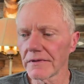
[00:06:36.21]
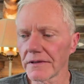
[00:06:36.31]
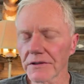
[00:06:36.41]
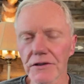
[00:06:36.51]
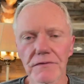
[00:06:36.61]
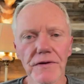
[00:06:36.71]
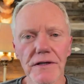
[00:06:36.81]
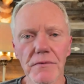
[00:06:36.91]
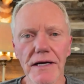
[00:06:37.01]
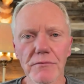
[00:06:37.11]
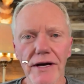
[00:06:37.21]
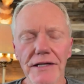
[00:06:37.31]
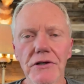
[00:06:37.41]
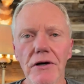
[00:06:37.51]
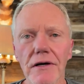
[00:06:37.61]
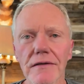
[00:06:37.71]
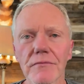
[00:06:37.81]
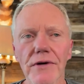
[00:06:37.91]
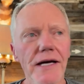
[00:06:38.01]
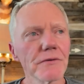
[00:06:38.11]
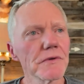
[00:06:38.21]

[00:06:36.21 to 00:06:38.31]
a good friend of mine, Brad Carr. Brad